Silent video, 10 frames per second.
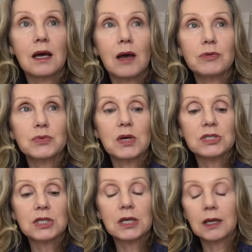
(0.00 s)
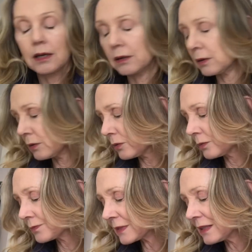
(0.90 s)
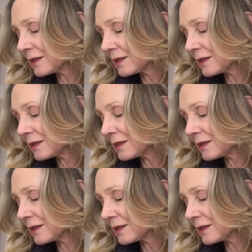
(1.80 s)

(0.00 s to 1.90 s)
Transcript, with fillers: uh, I was watching, um,